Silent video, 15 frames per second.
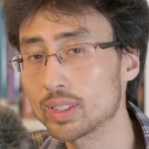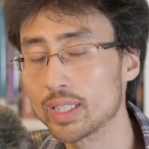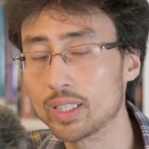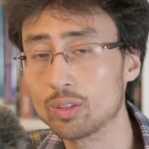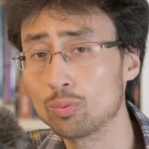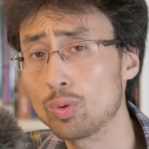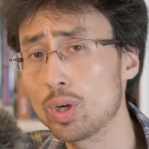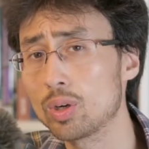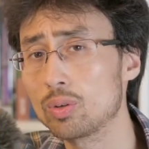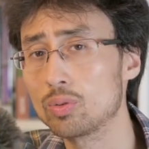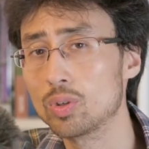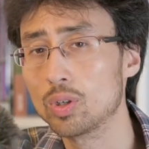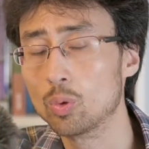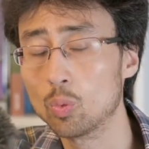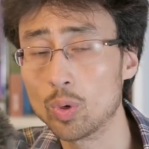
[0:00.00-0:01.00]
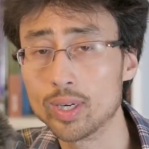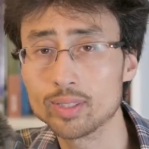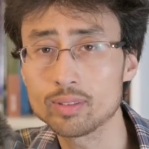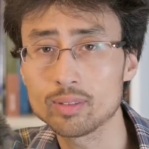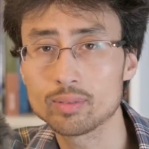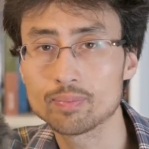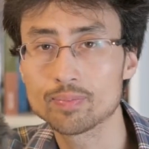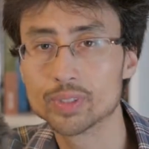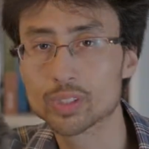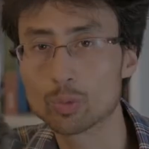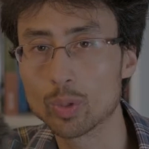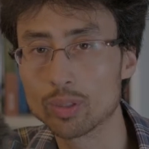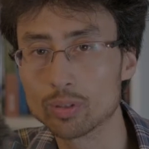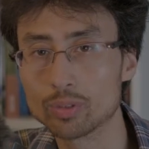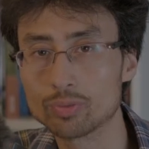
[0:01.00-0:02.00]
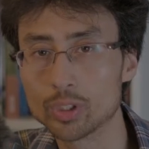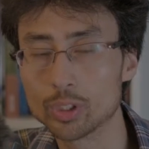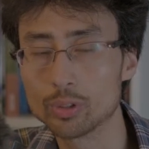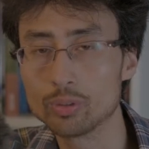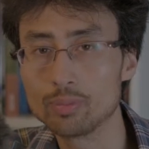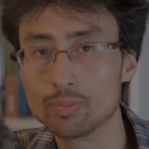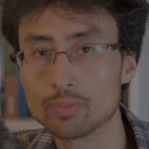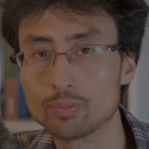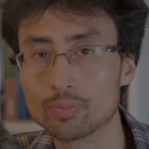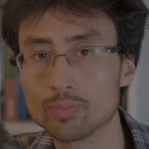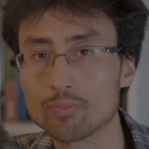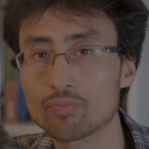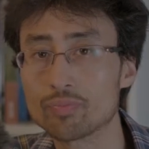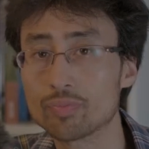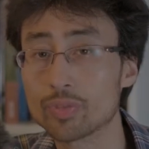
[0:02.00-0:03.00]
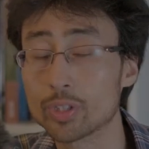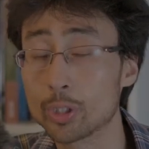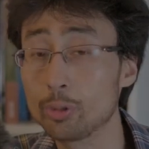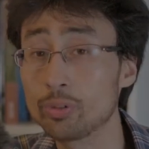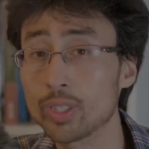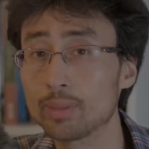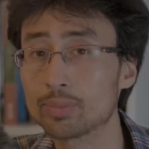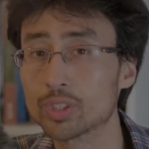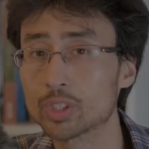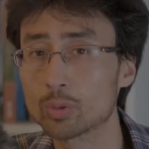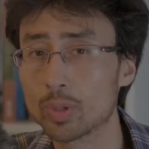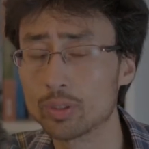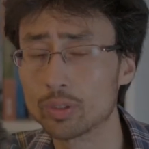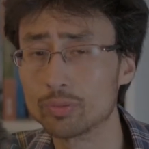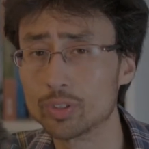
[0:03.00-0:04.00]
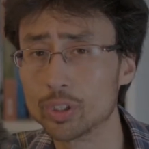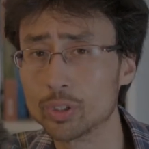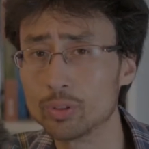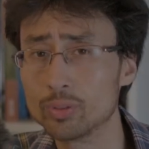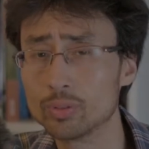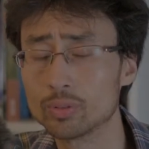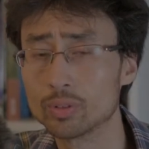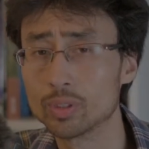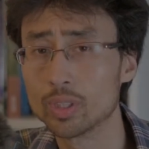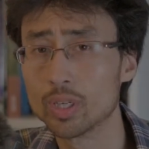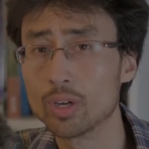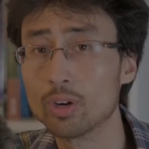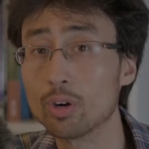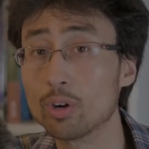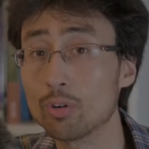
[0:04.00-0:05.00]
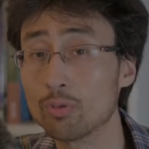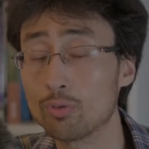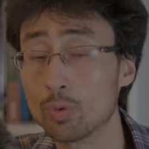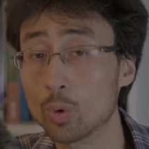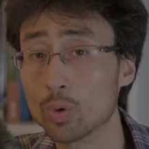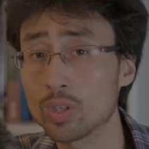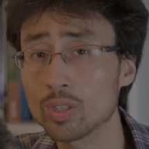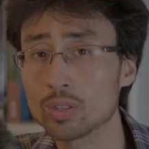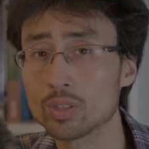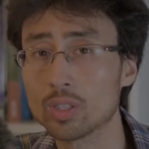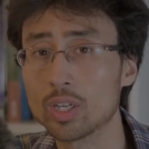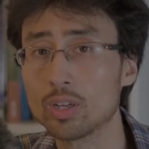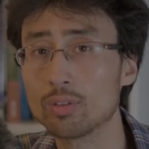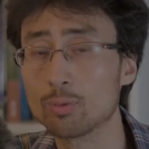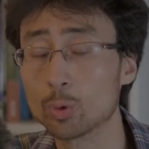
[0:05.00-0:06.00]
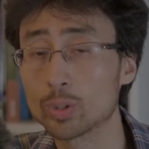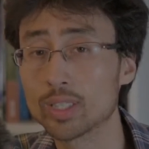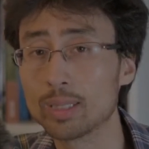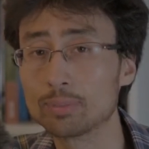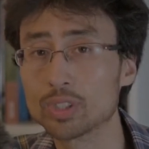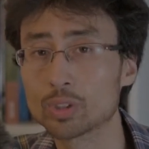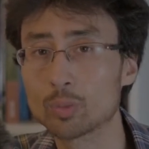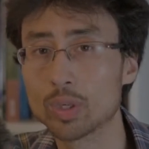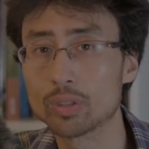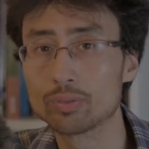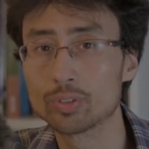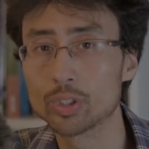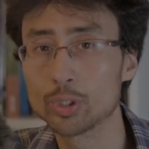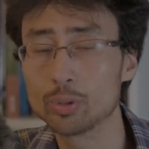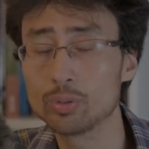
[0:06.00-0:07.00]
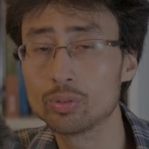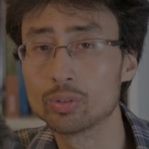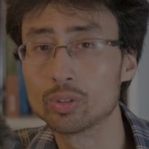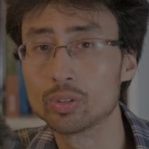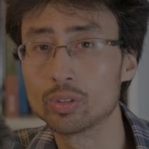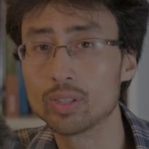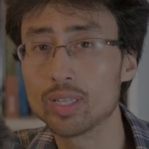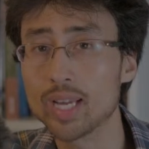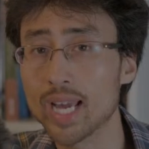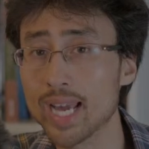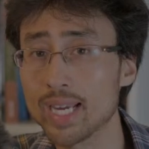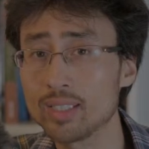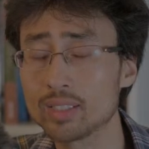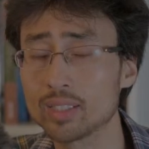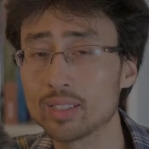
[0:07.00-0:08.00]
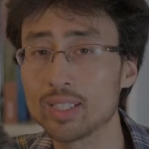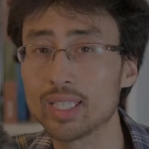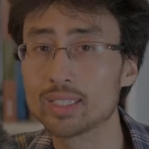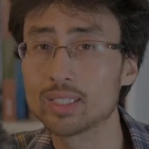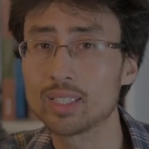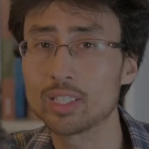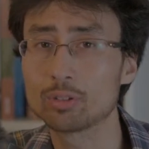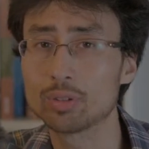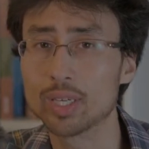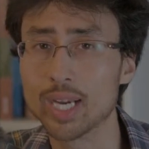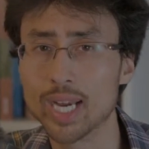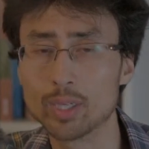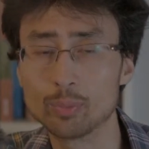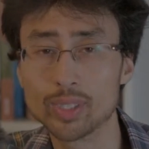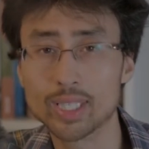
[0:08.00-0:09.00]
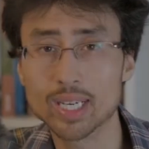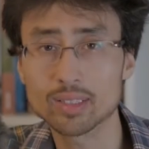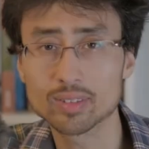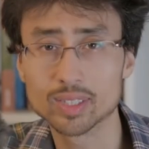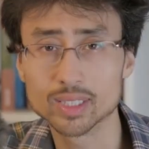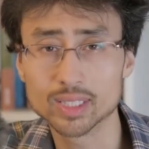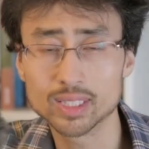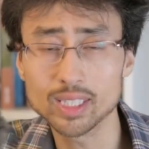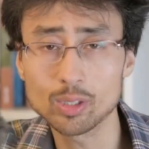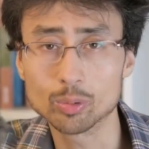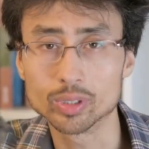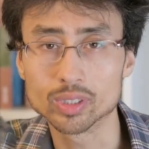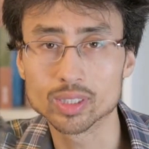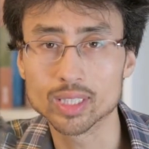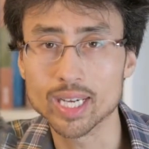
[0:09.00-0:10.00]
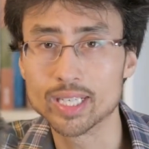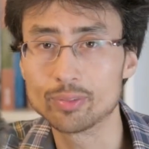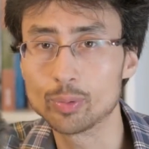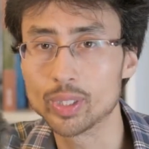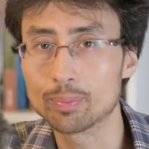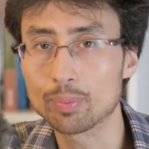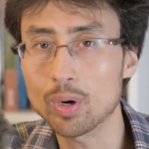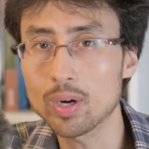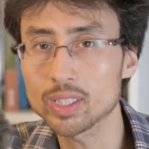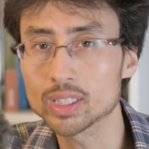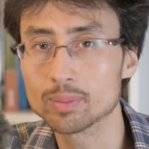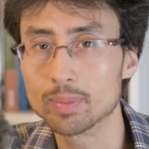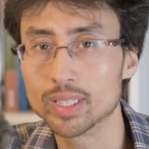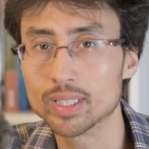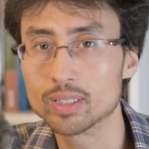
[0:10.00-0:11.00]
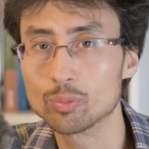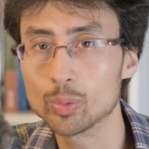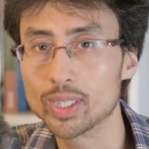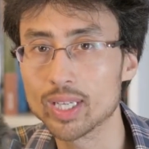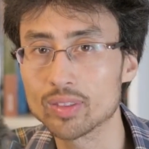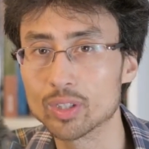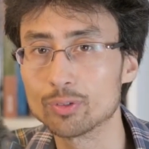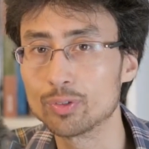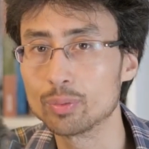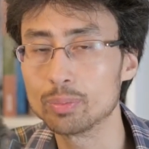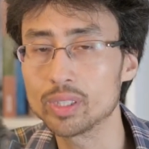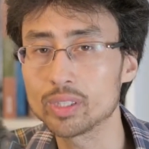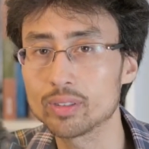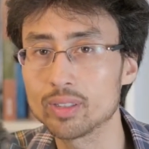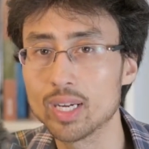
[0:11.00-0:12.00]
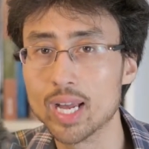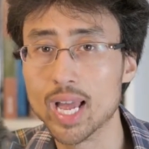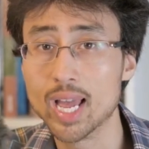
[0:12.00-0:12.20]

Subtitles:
in a row. 1, the square root of 2, 2 times the square root of 2, 4 times the square root of 2, 8, etc. And we get this sequence. And if we approximate it, we get the familiar